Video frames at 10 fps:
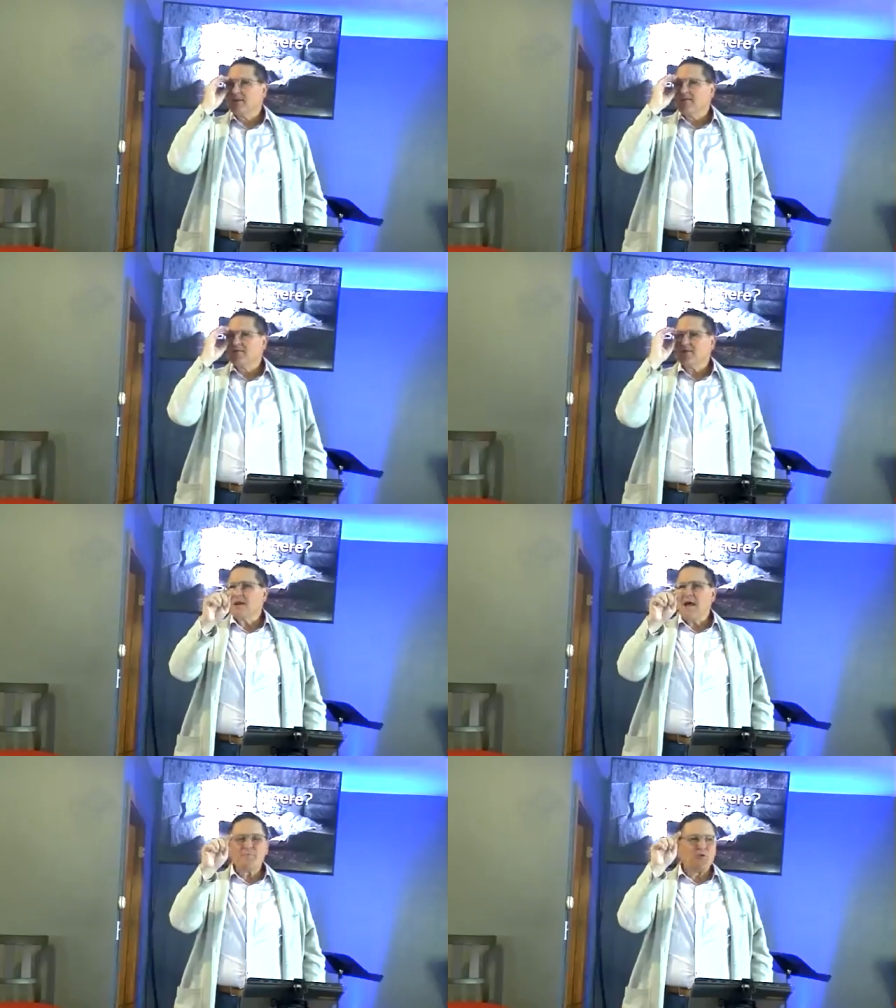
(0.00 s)
And
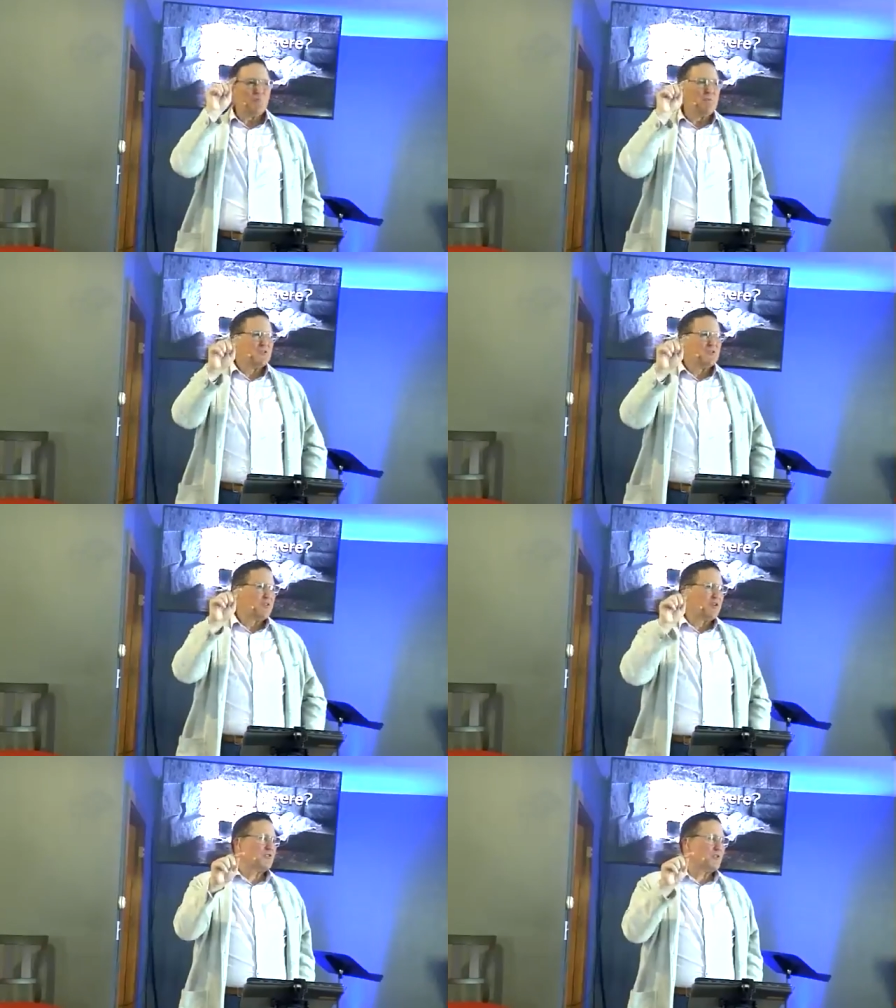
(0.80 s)
sometimes in the midst of
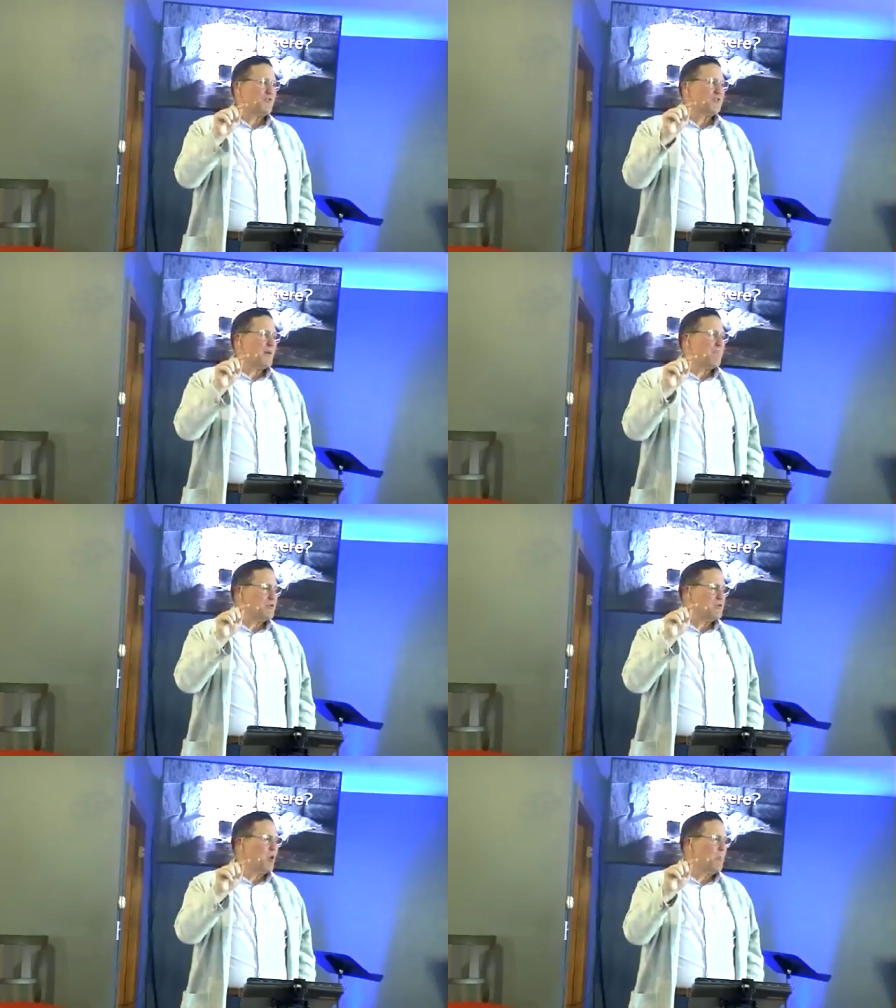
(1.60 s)
the concern step,
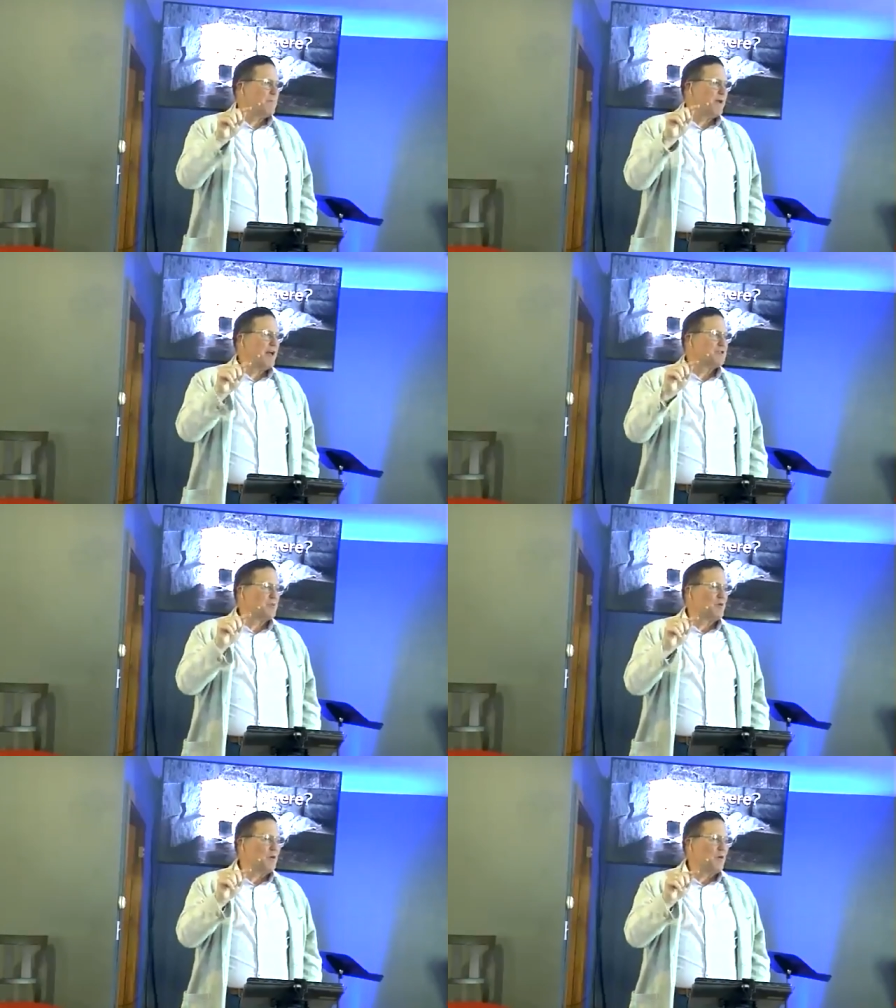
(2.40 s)
as you open up God's
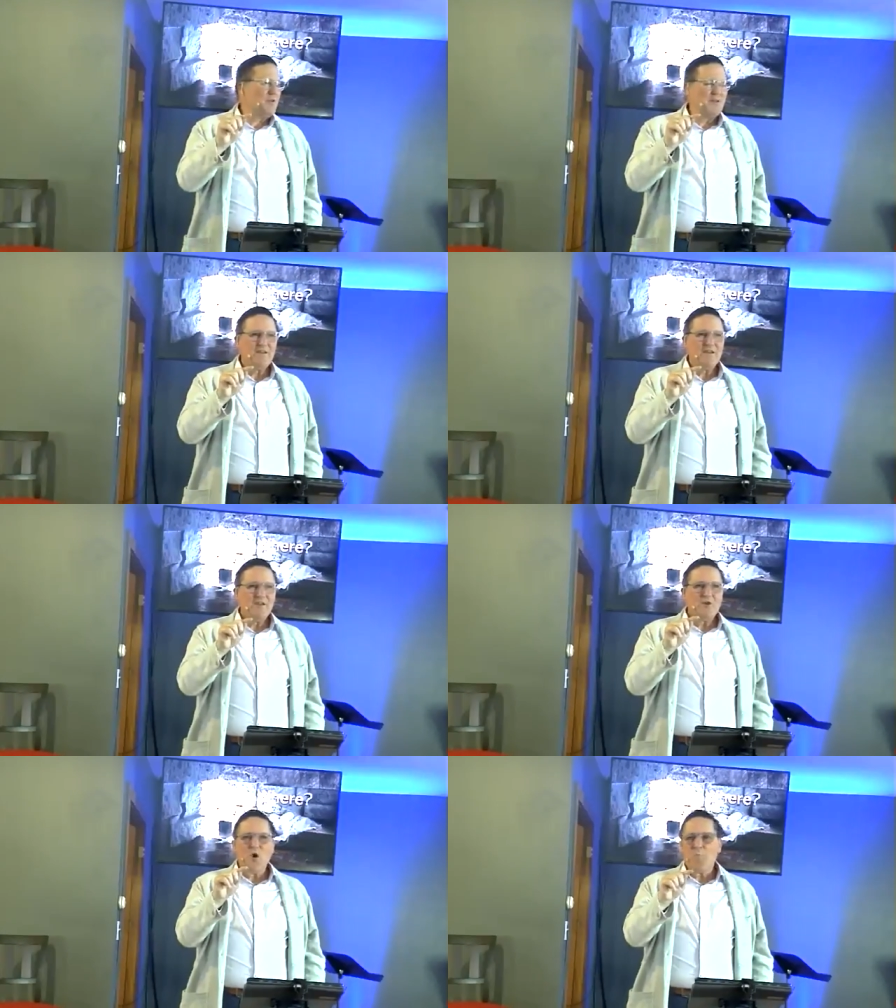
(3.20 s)
word,
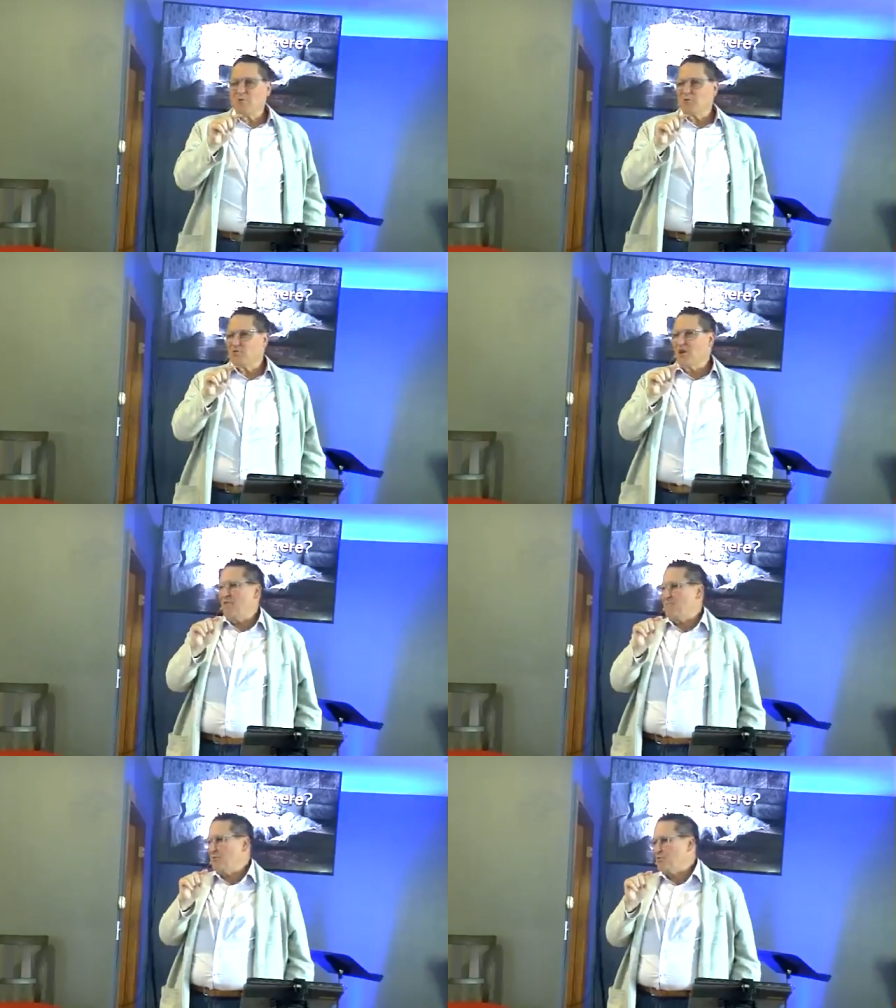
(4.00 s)
you open yourself
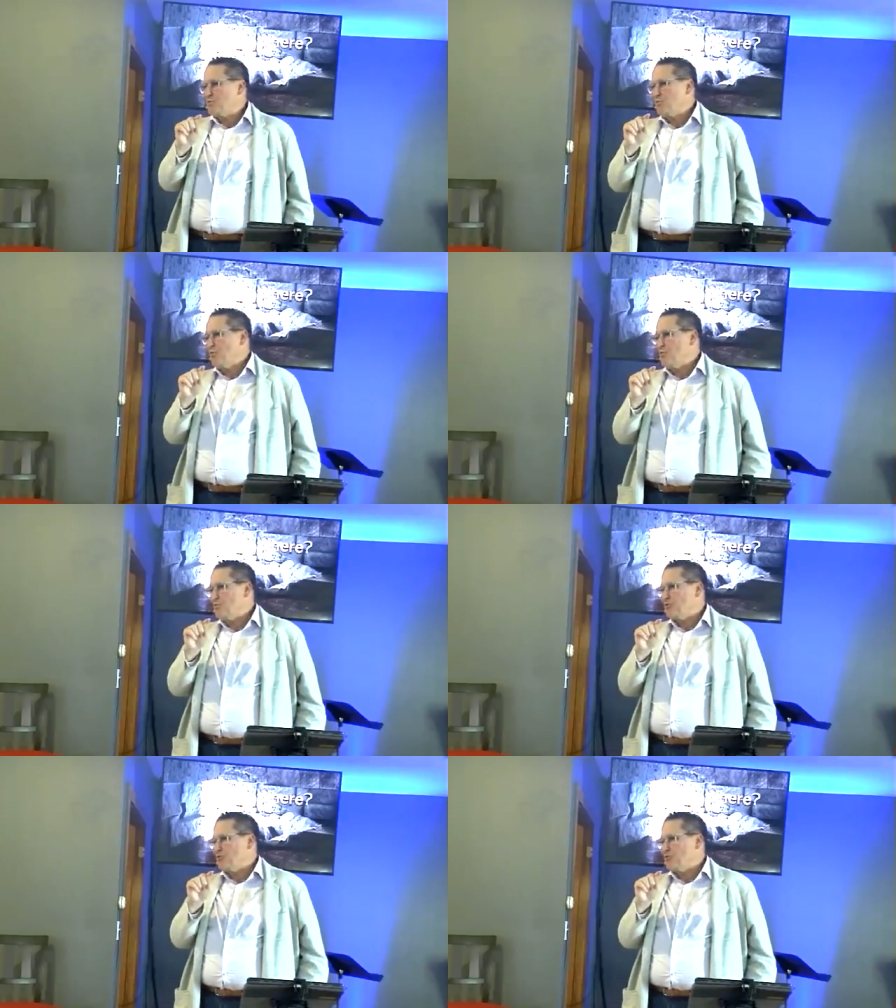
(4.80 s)
up to his truth, you